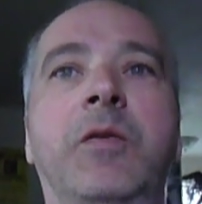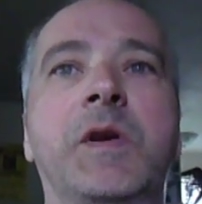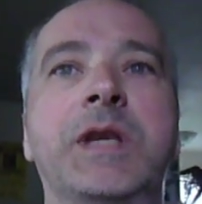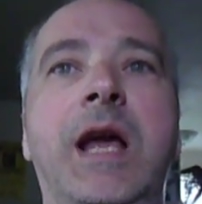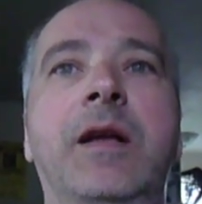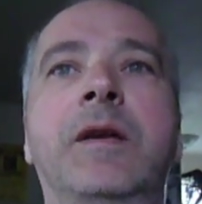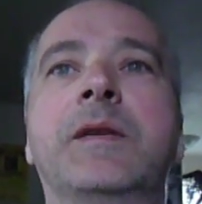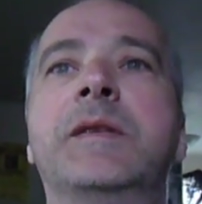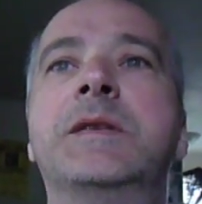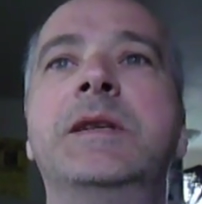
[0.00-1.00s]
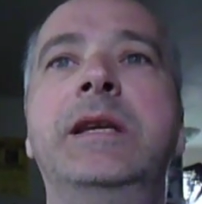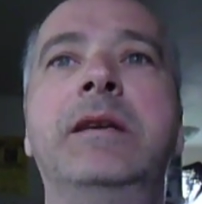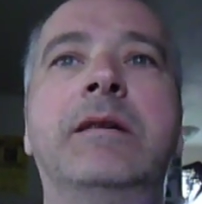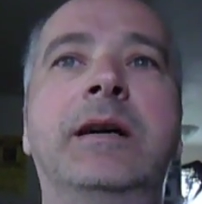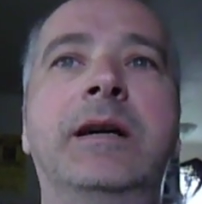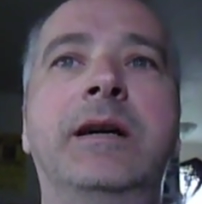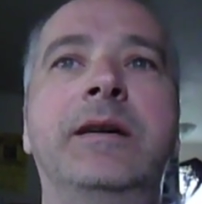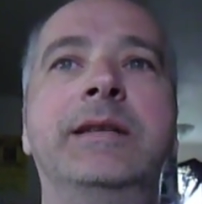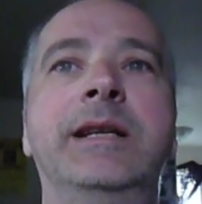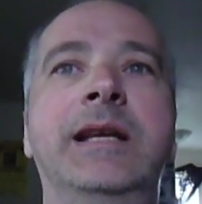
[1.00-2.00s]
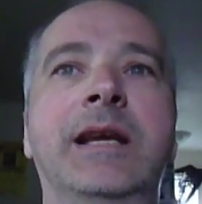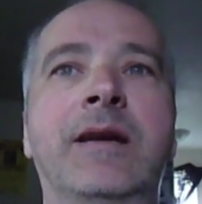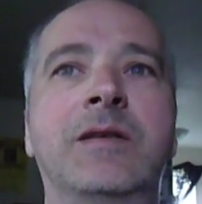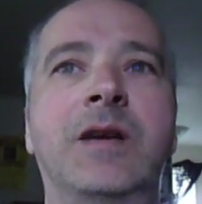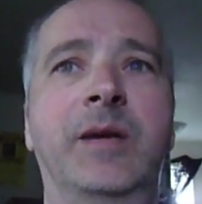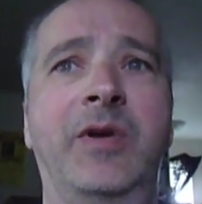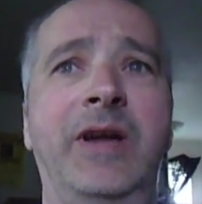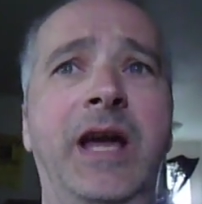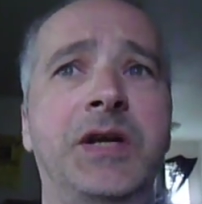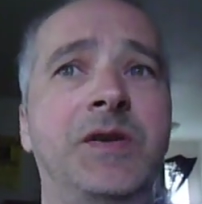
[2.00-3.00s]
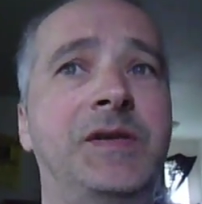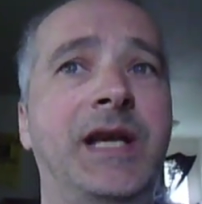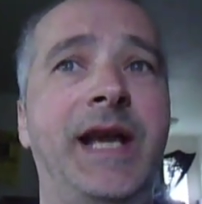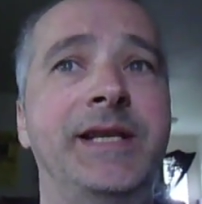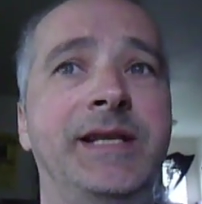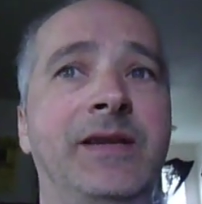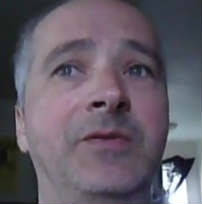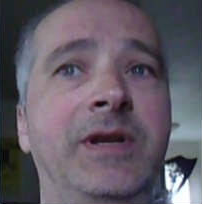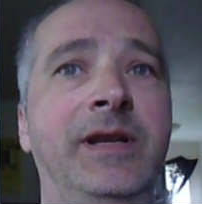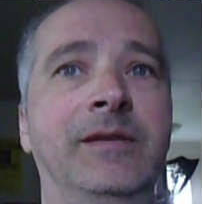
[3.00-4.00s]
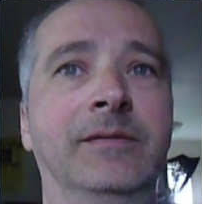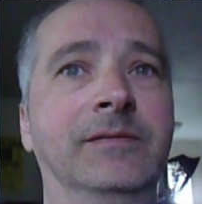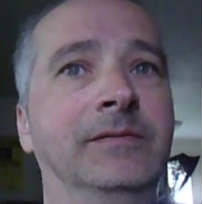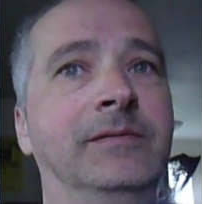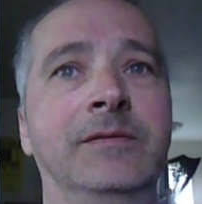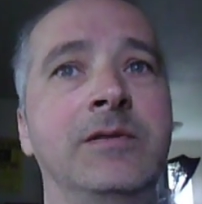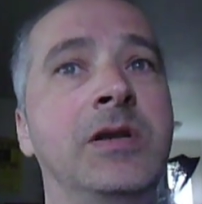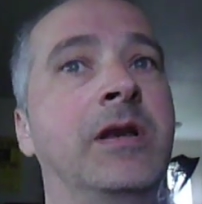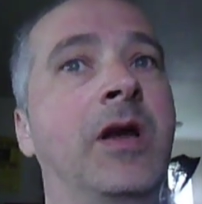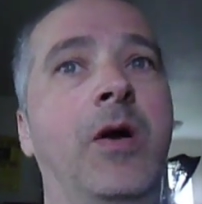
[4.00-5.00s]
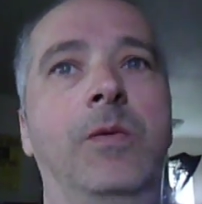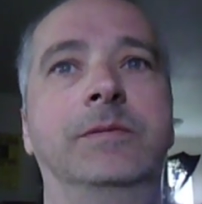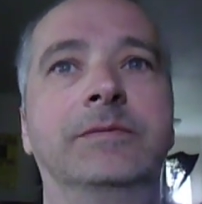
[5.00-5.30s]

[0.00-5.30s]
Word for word: For example, uh, let's see, uh, did he ever talk about exercising, running? No.